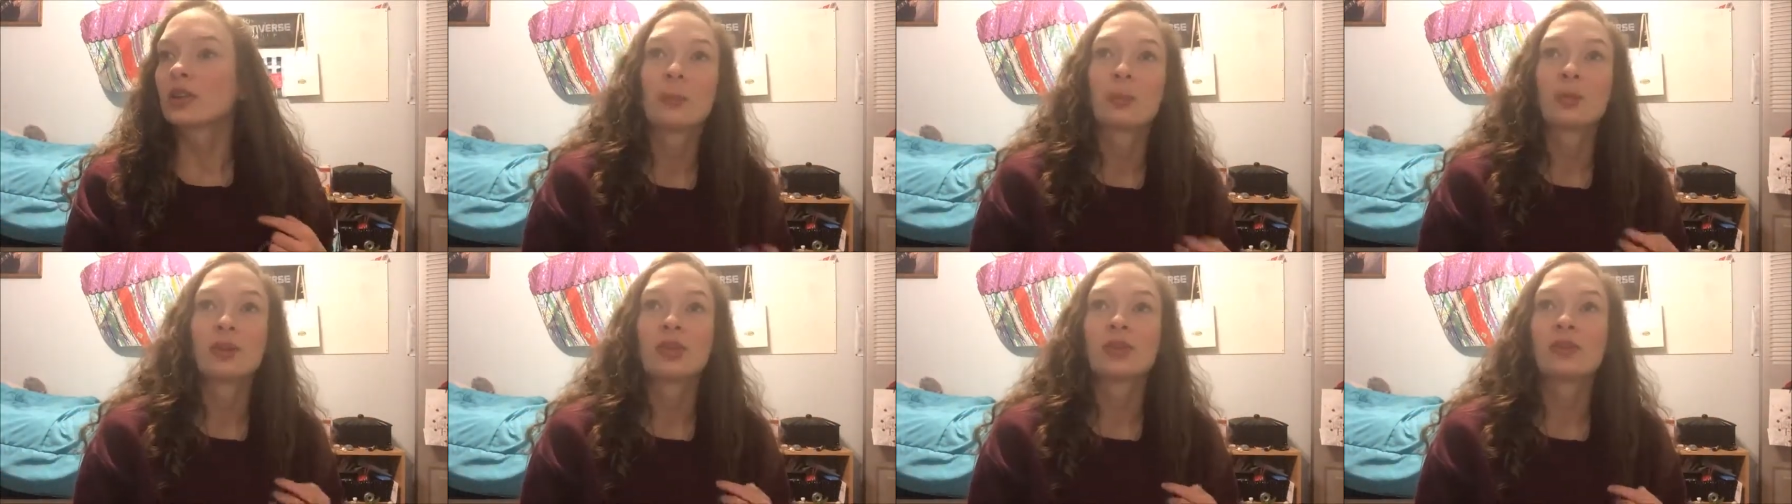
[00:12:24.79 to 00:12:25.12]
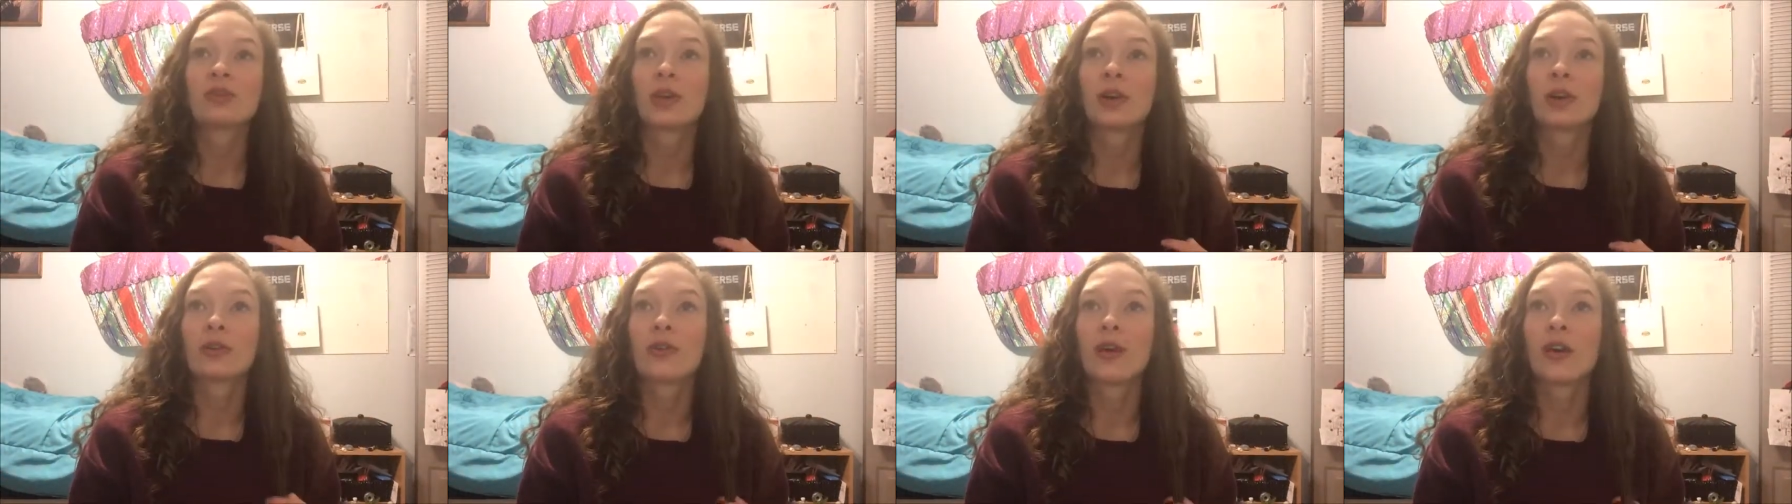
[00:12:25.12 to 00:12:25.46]
I please
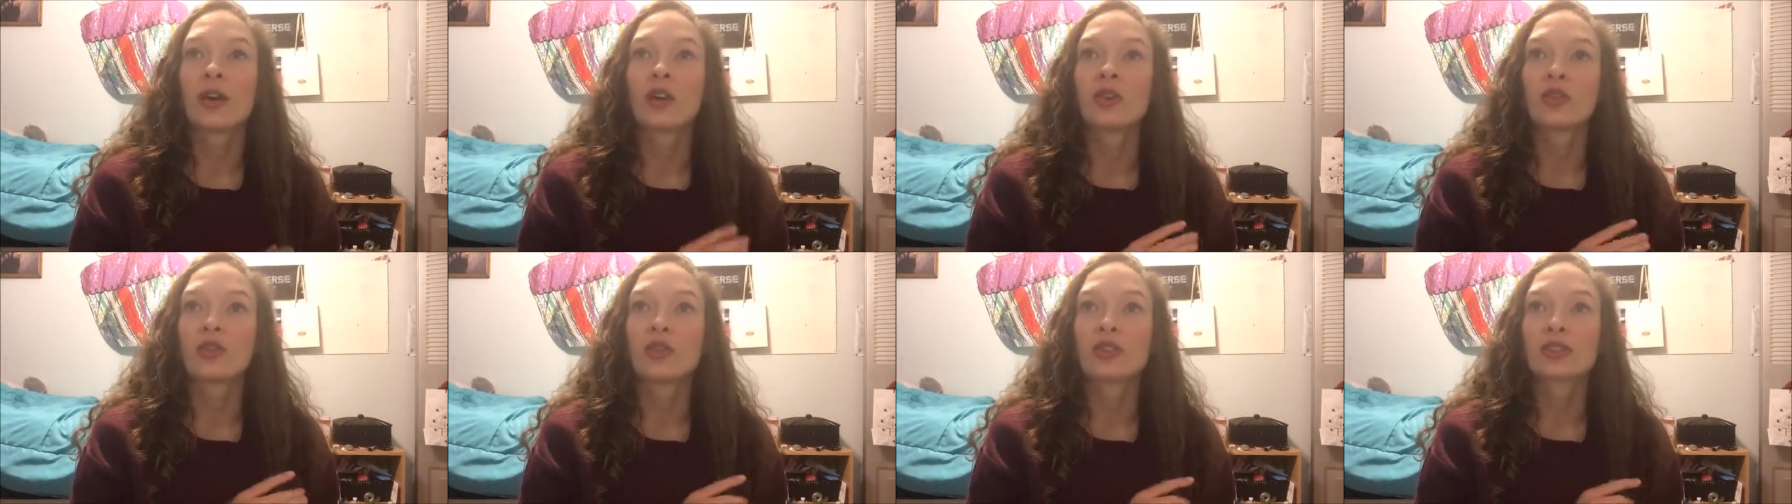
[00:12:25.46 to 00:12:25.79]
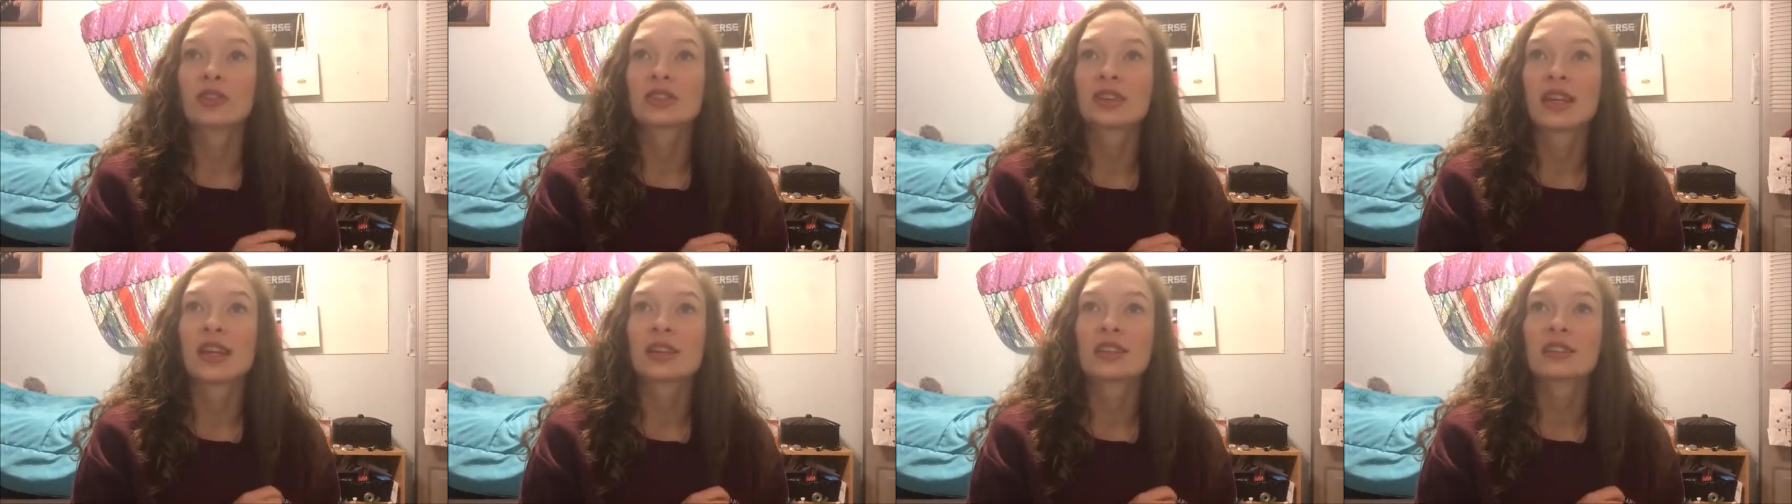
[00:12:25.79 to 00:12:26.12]
verify your
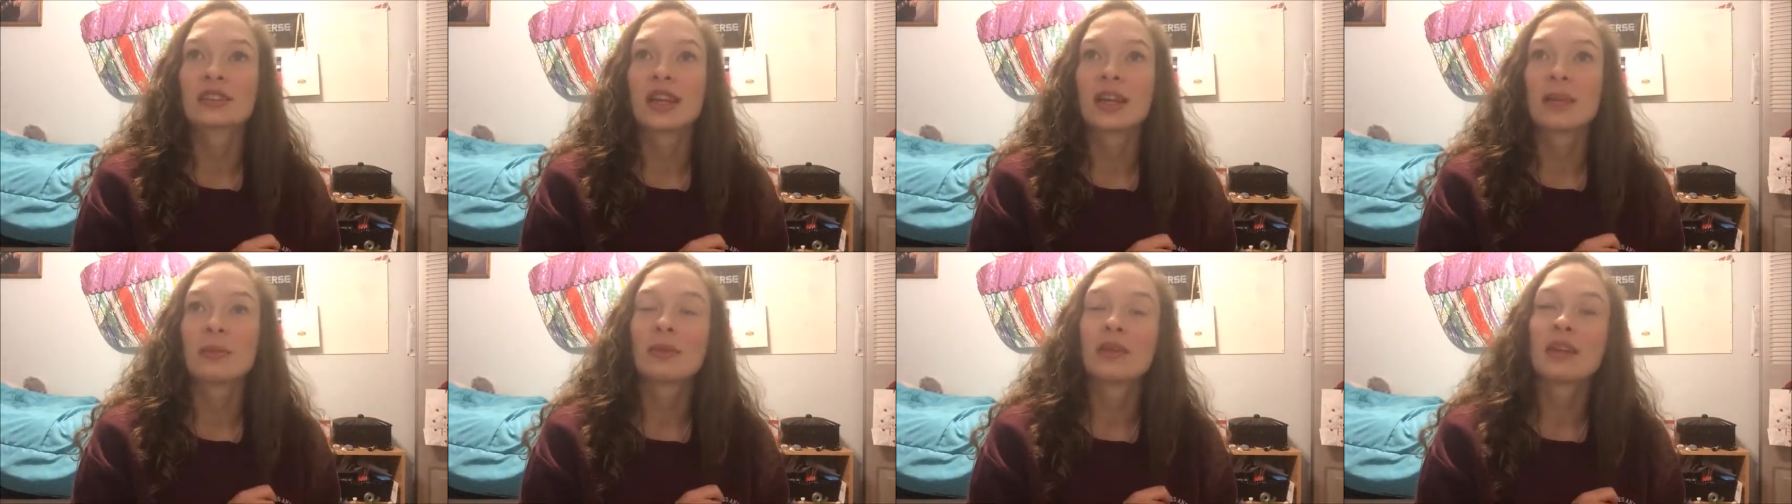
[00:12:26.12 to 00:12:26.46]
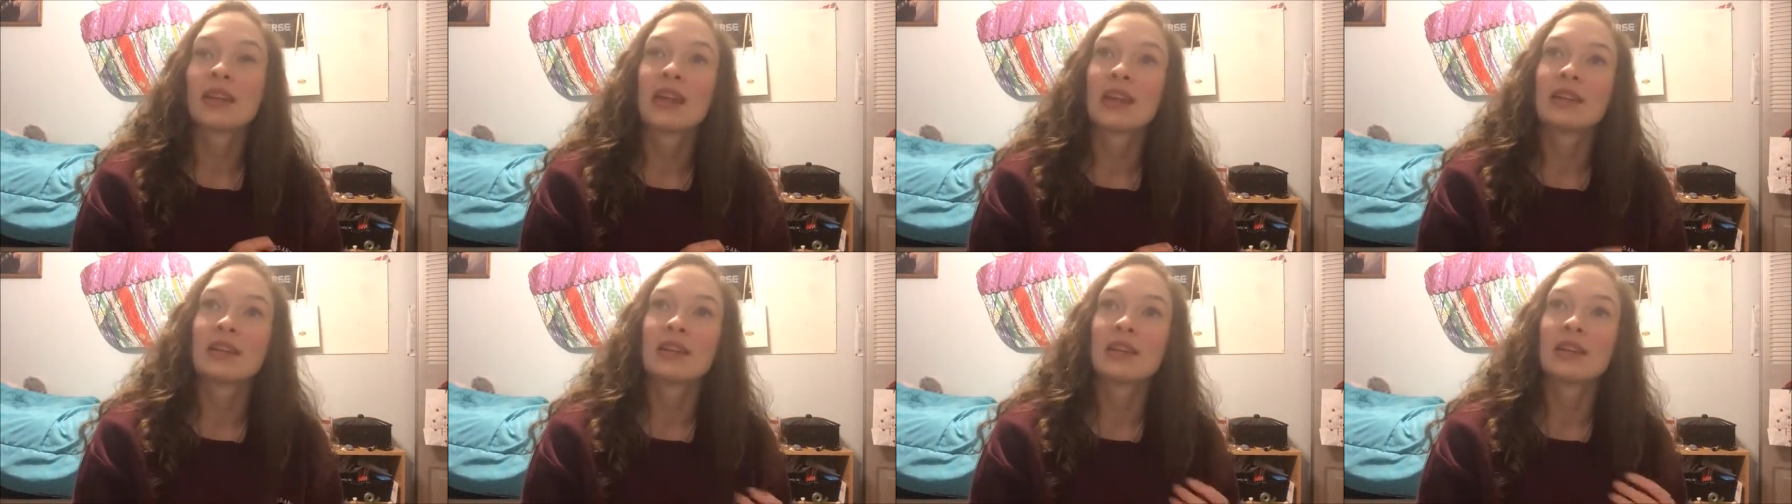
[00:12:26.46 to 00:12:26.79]
first and last name, and
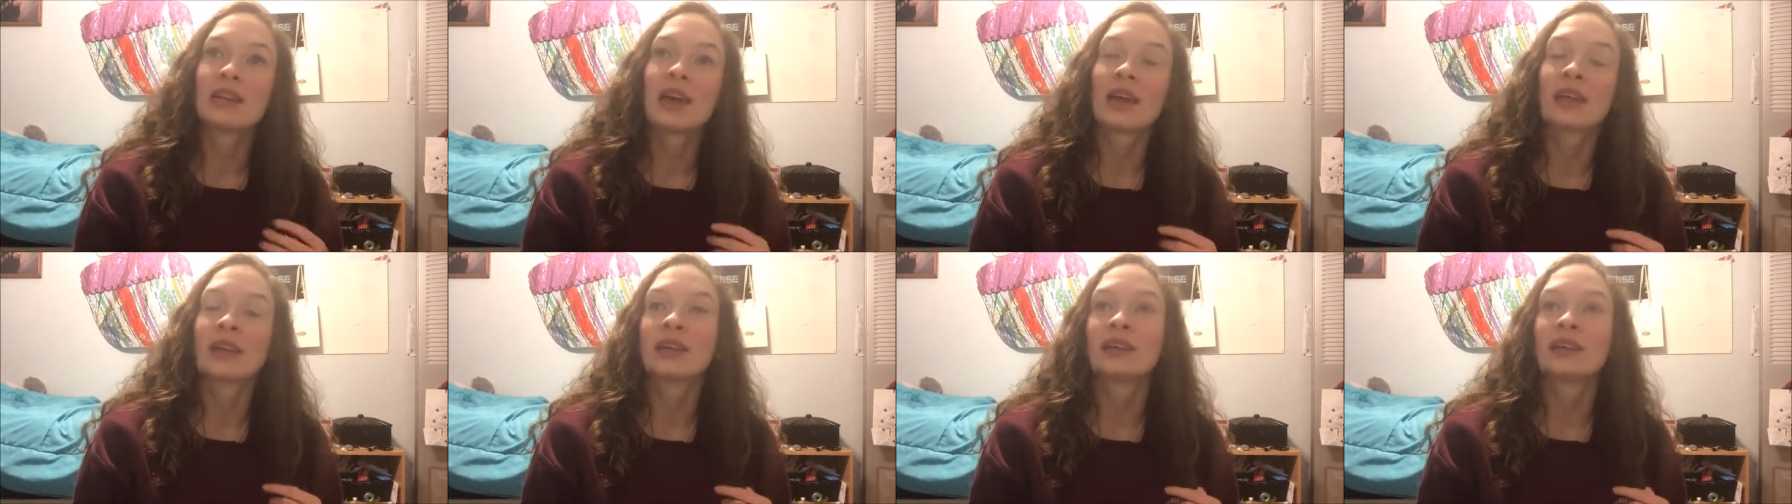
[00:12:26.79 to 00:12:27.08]
then I did that,